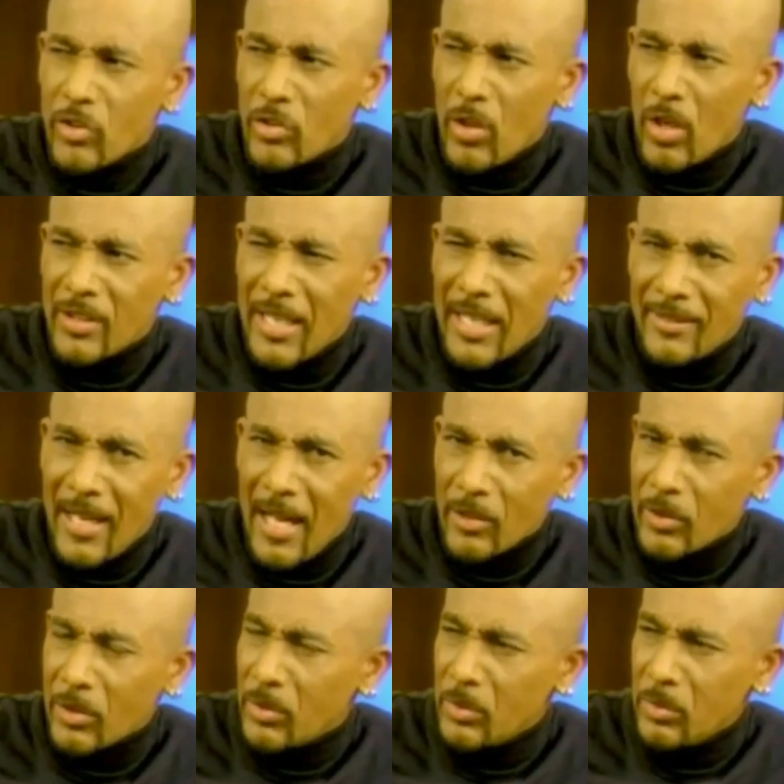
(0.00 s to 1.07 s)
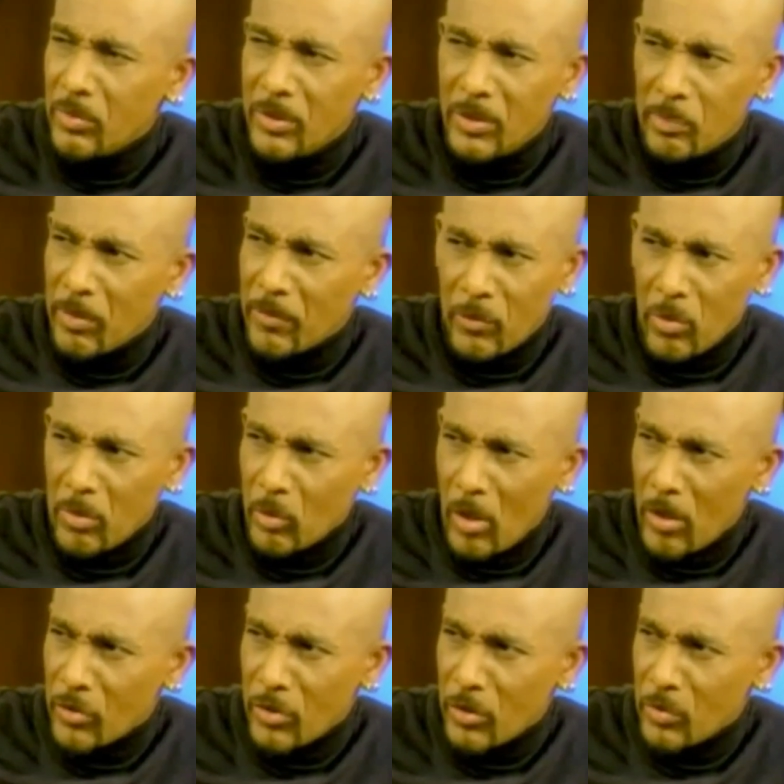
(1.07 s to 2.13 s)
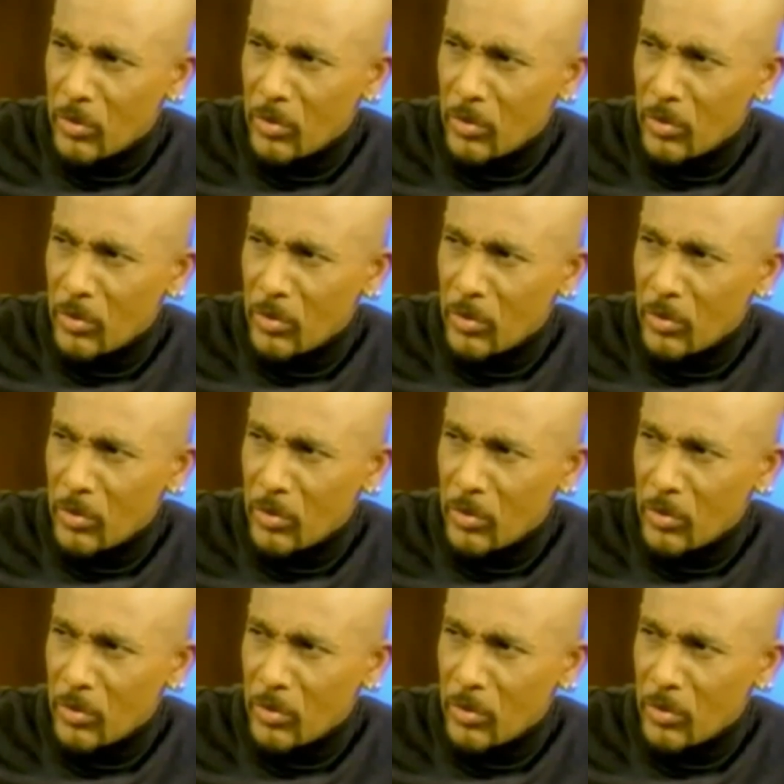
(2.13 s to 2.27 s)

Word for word: doctor who performed all the surgery you, Dr.